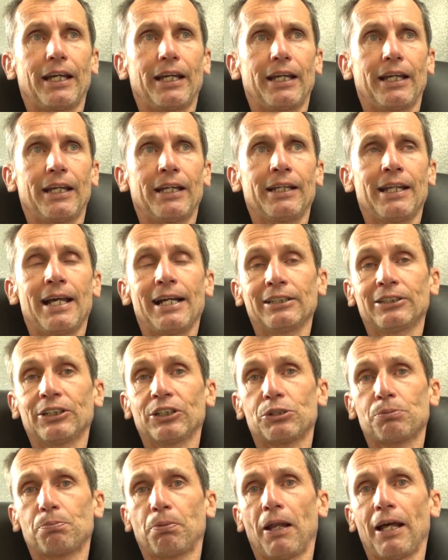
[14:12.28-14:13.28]
It has
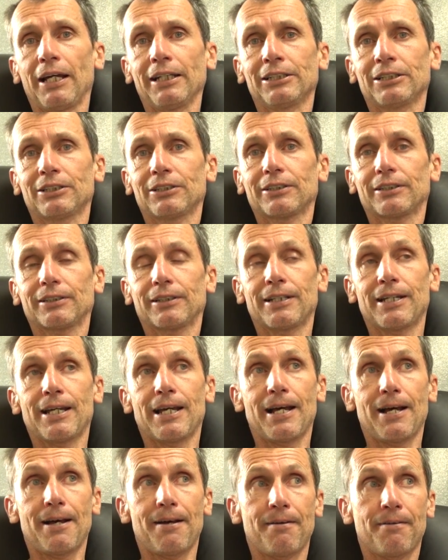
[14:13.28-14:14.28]
its place
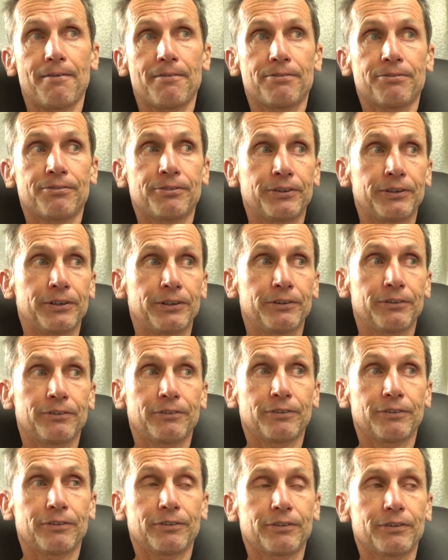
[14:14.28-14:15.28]
for
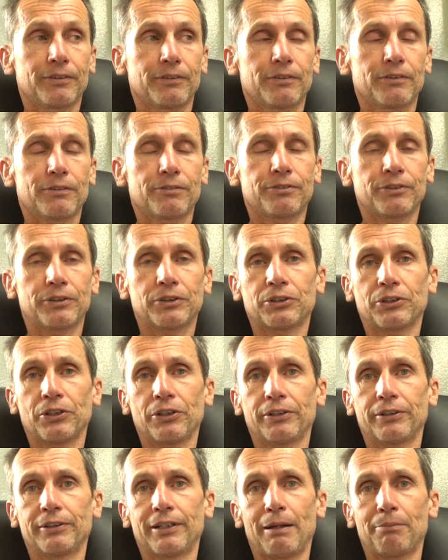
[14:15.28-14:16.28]

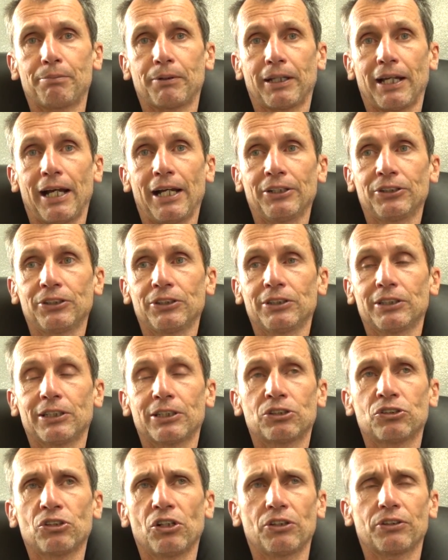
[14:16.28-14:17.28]
certain applications.
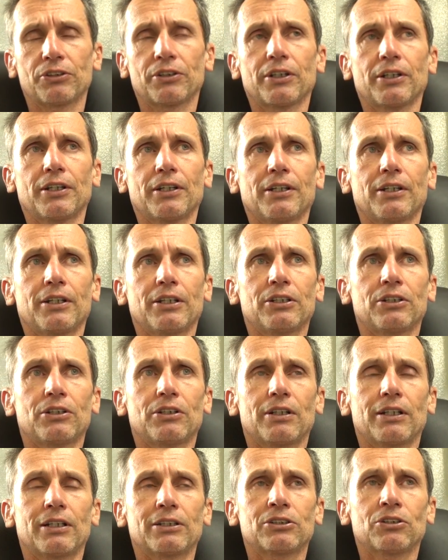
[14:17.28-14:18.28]
It's not
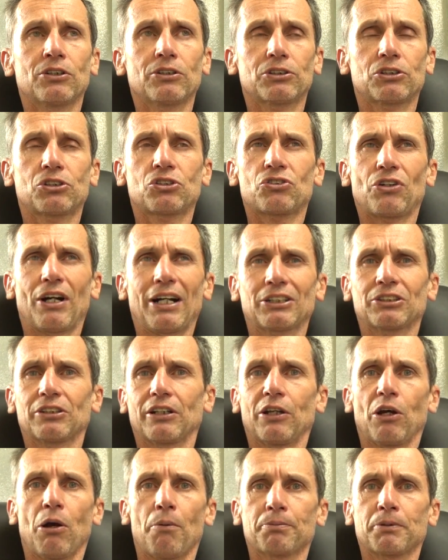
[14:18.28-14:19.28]

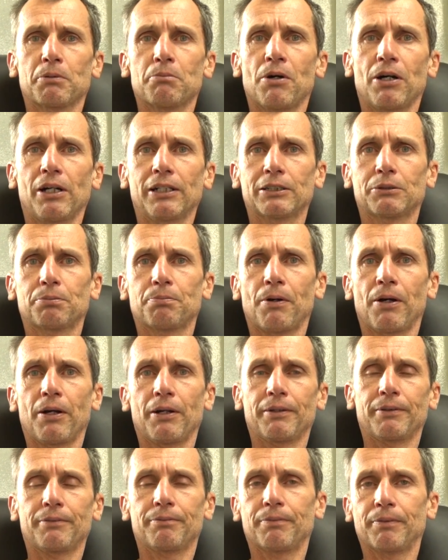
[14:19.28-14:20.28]
structurally optimized
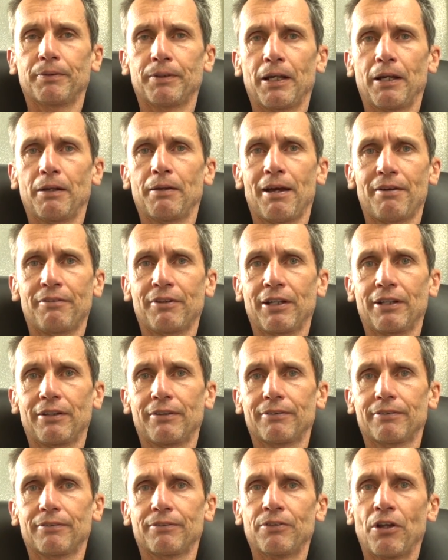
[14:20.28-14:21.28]
by having
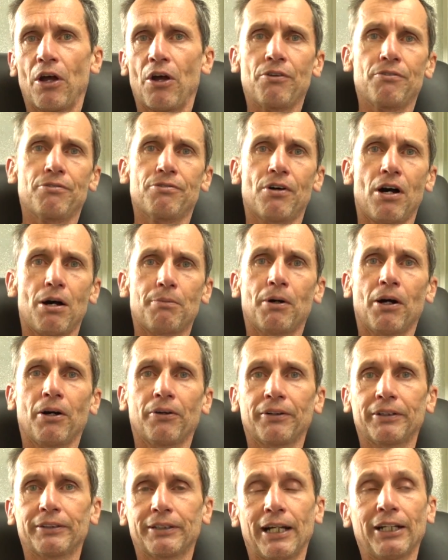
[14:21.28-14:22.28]
known fiber
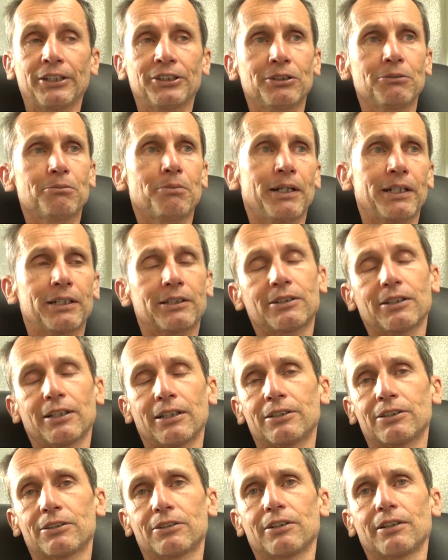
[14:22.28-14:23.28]
orientation, but
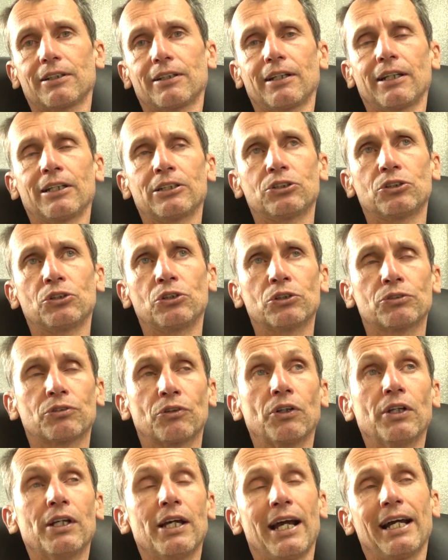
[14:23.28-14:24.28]
it's
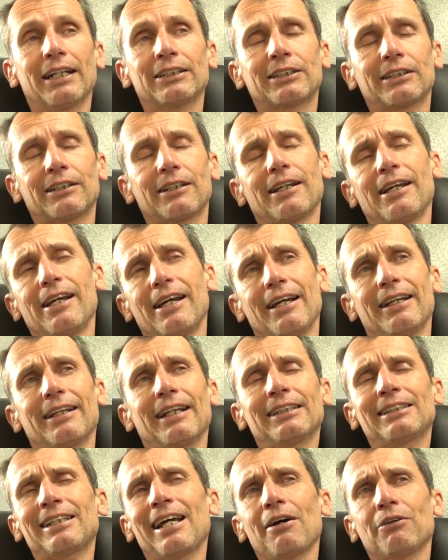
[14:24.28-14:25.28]
useful, and
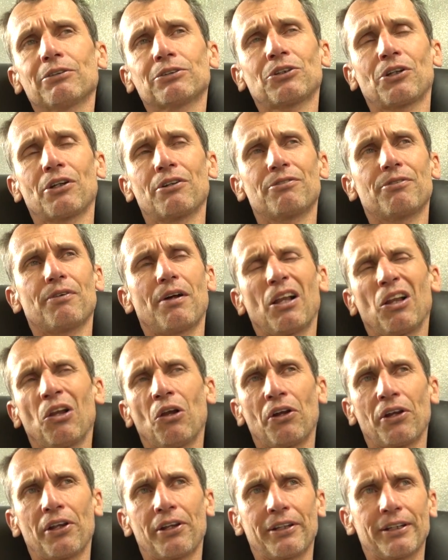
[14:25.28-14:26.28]
that's how sort of a
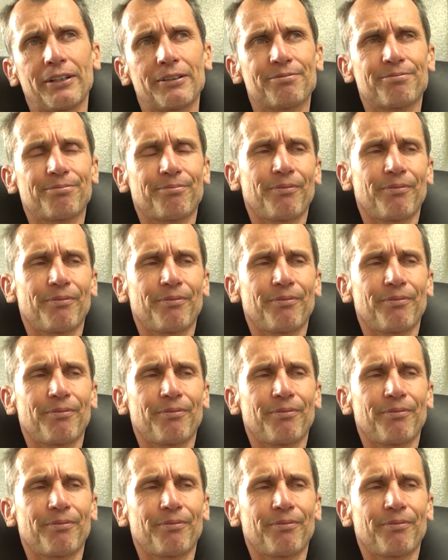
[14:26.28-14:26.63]
lot of the